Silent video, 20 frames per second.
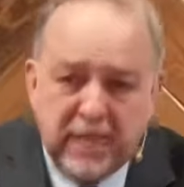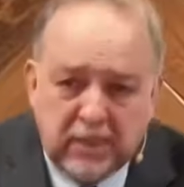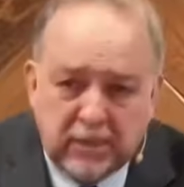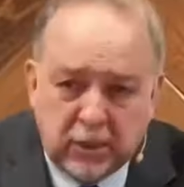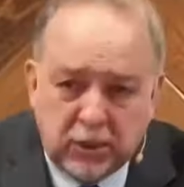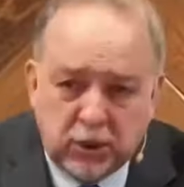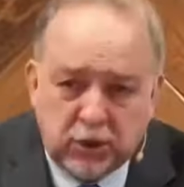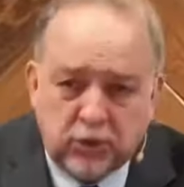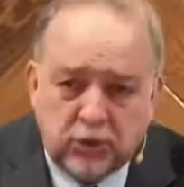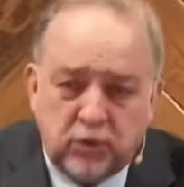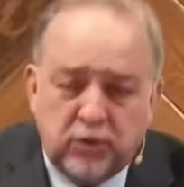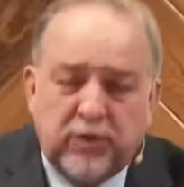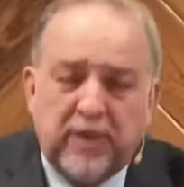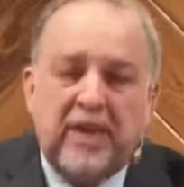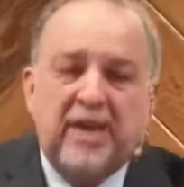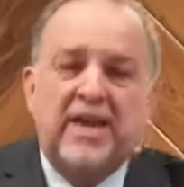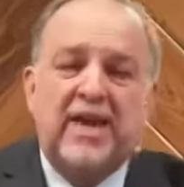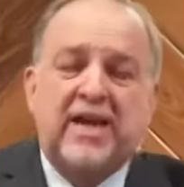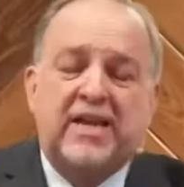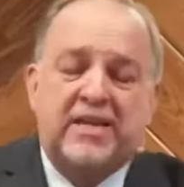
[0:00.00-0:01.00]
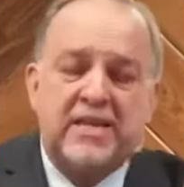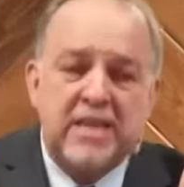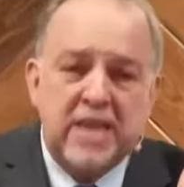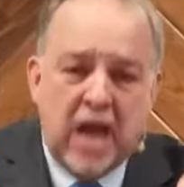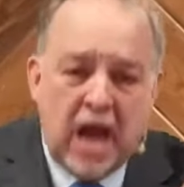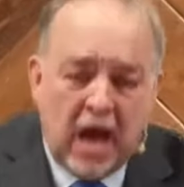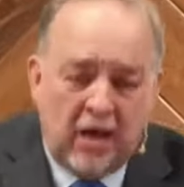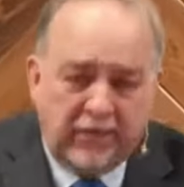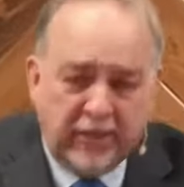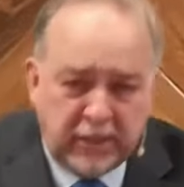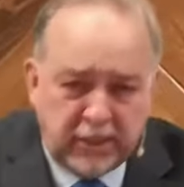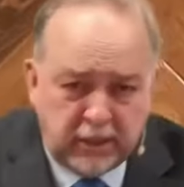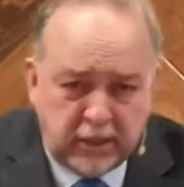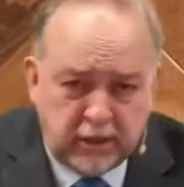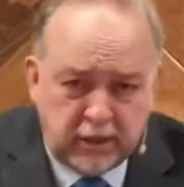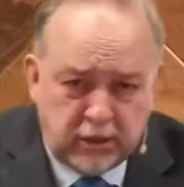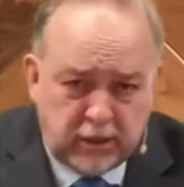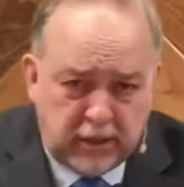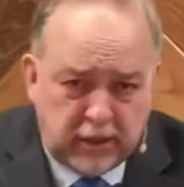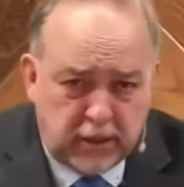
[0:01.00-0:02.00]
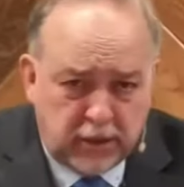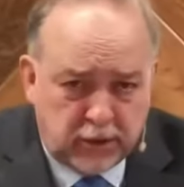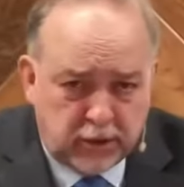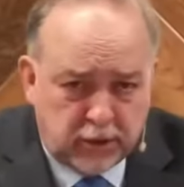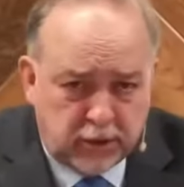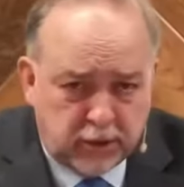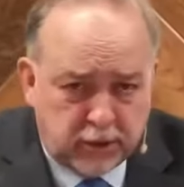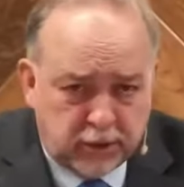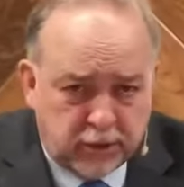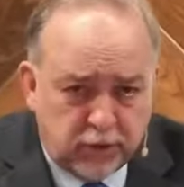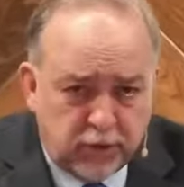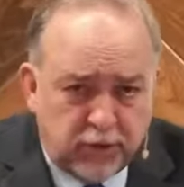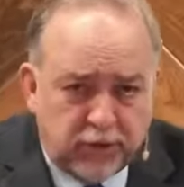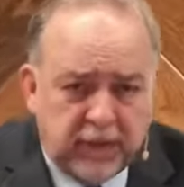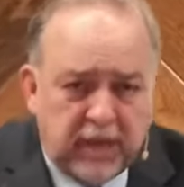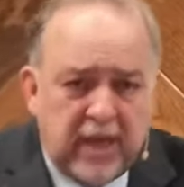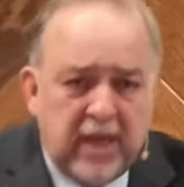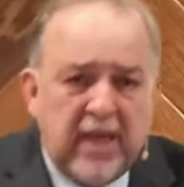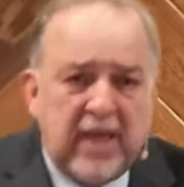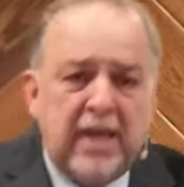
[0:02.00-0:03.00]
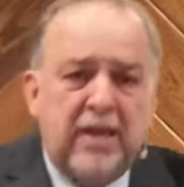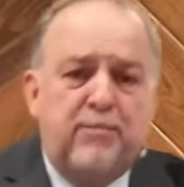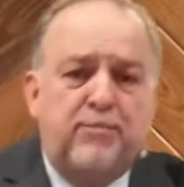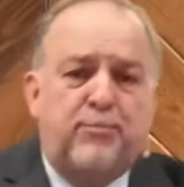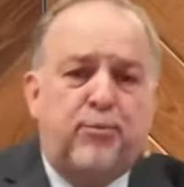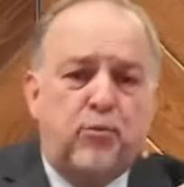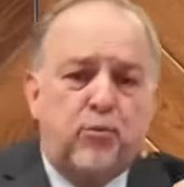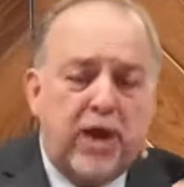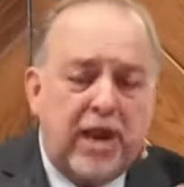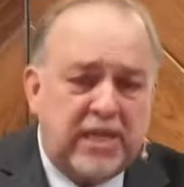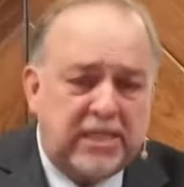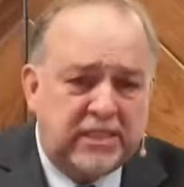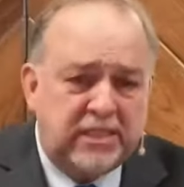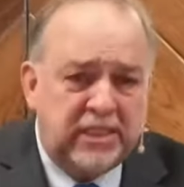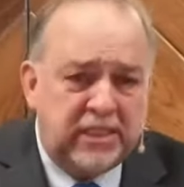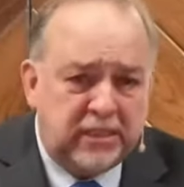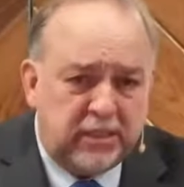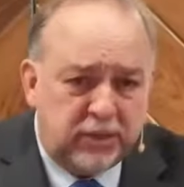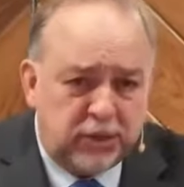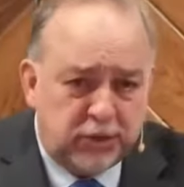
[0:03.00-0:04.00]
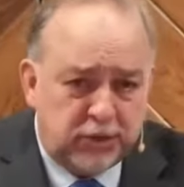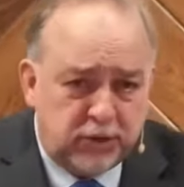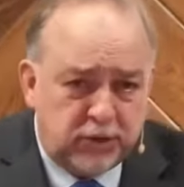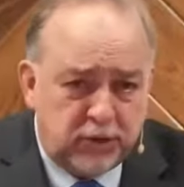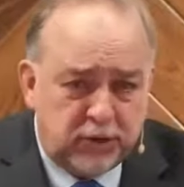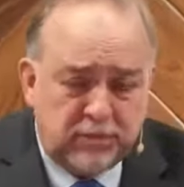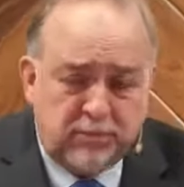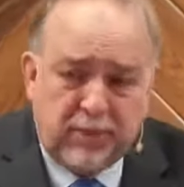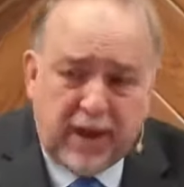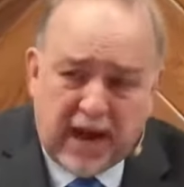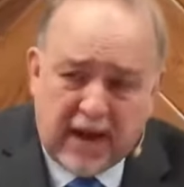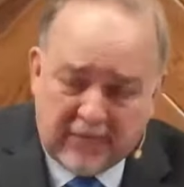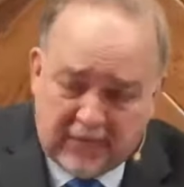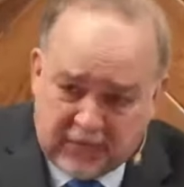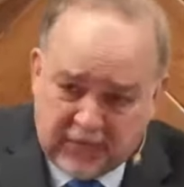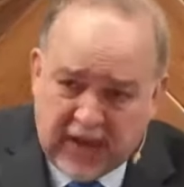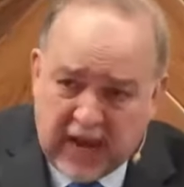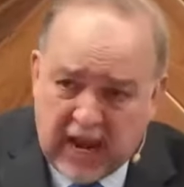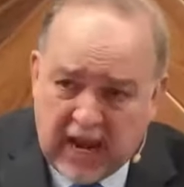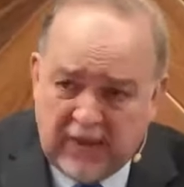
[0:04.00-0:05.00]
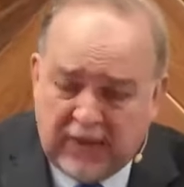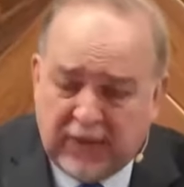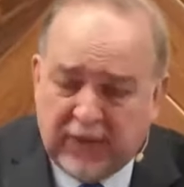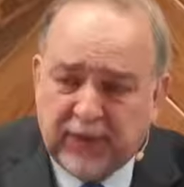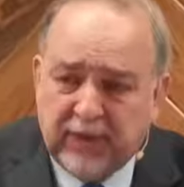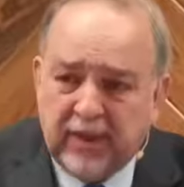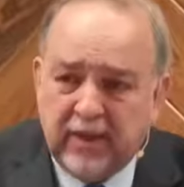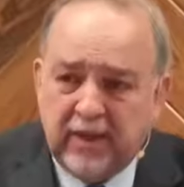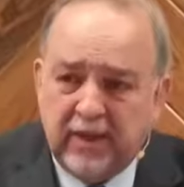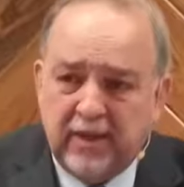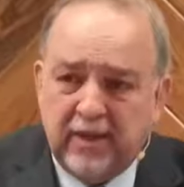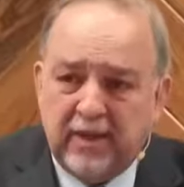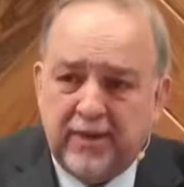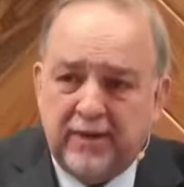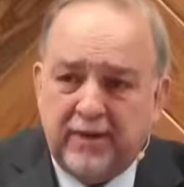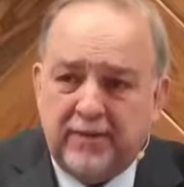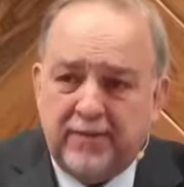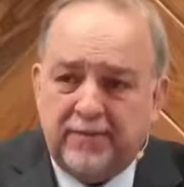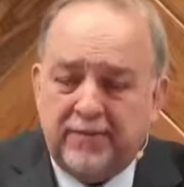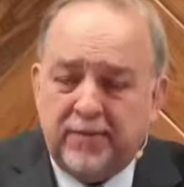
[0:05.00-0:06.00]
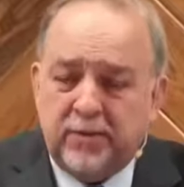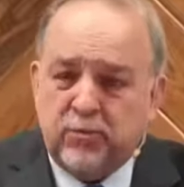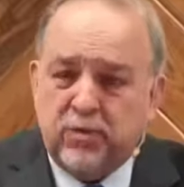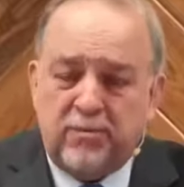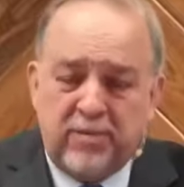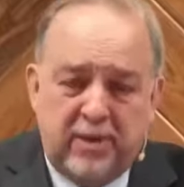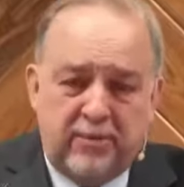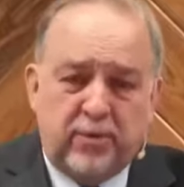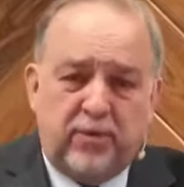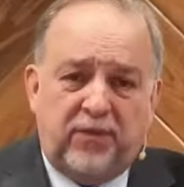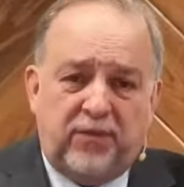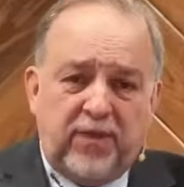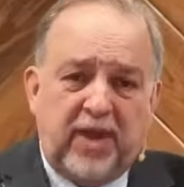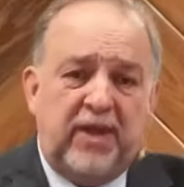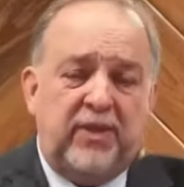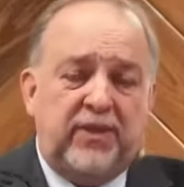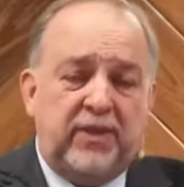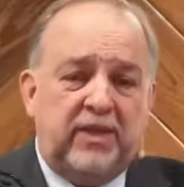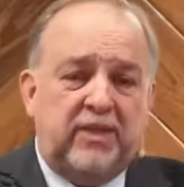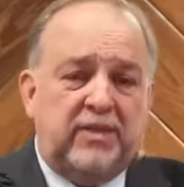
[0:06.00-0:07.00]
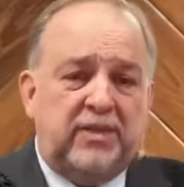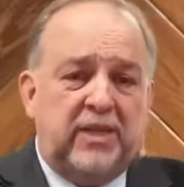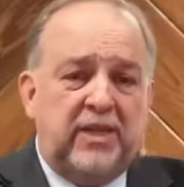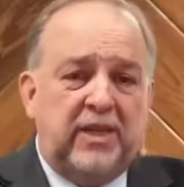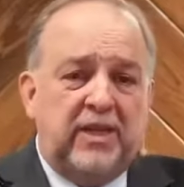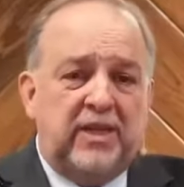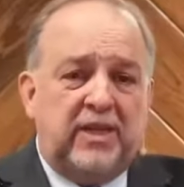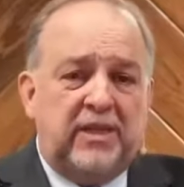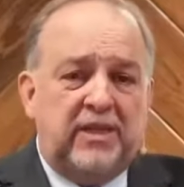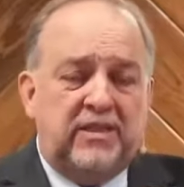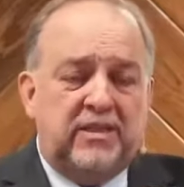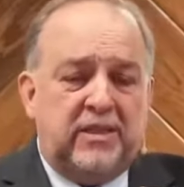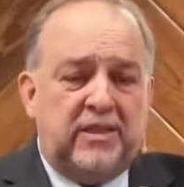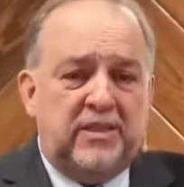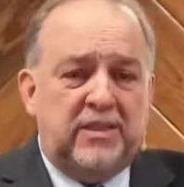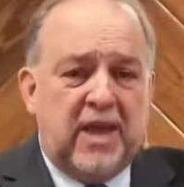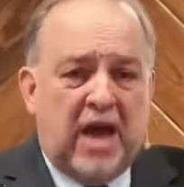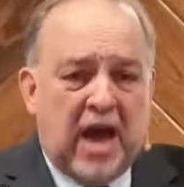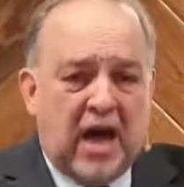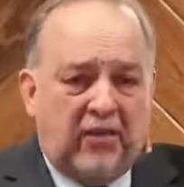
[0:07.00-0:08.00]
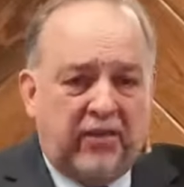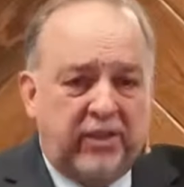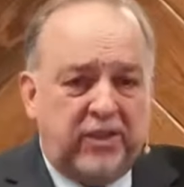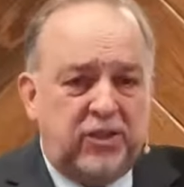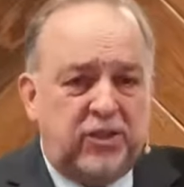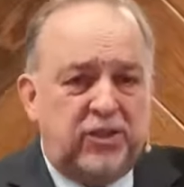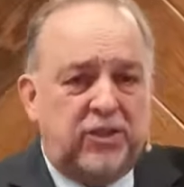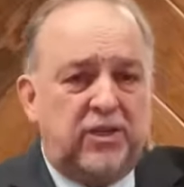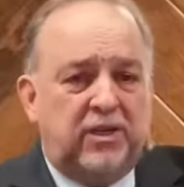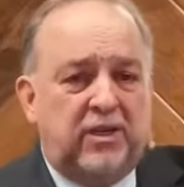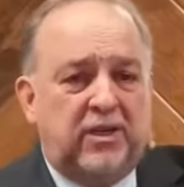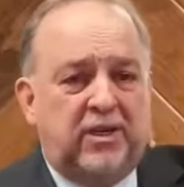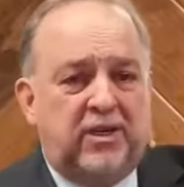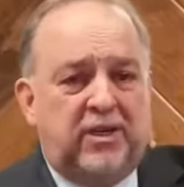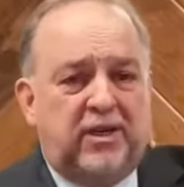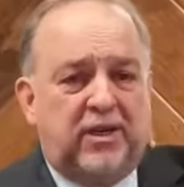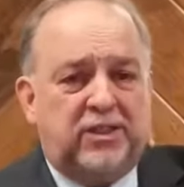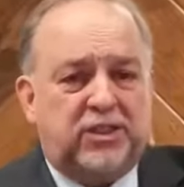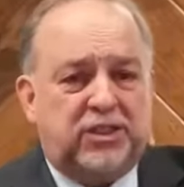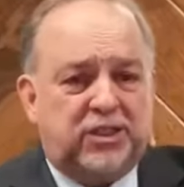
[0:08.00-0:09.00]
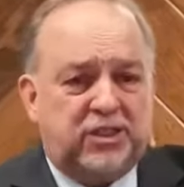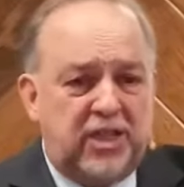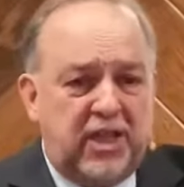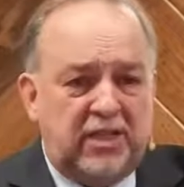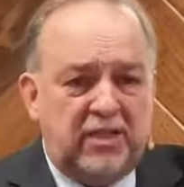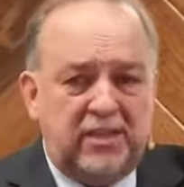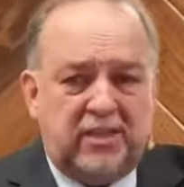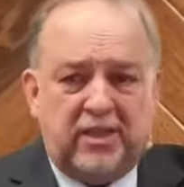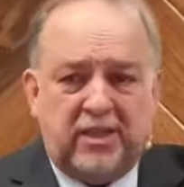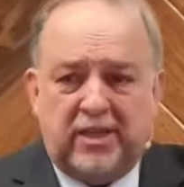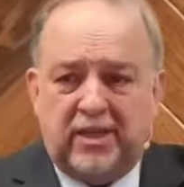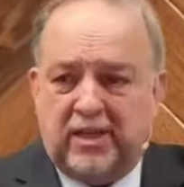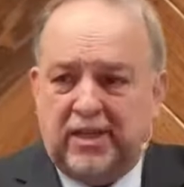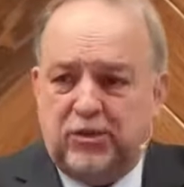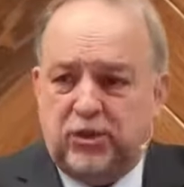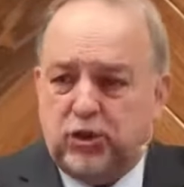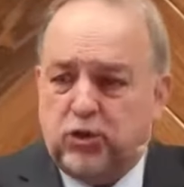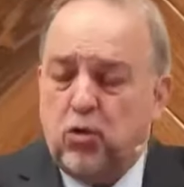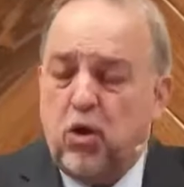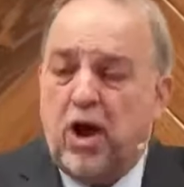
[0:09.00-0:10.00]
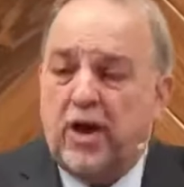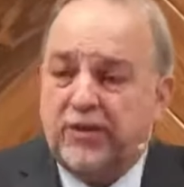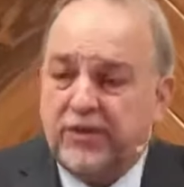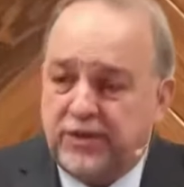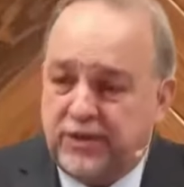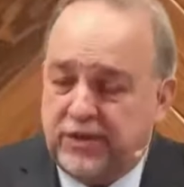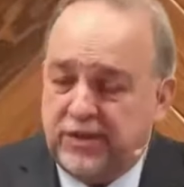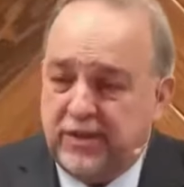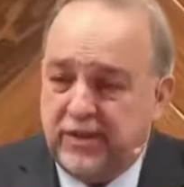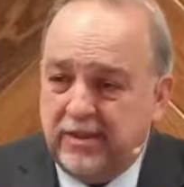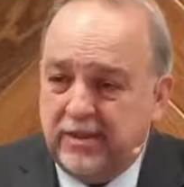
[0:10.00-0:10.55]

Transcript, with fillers: the truth, acknowledging the, the truth, embracing the truth by faith Remember, faith is, is knowledge, assent, and trust.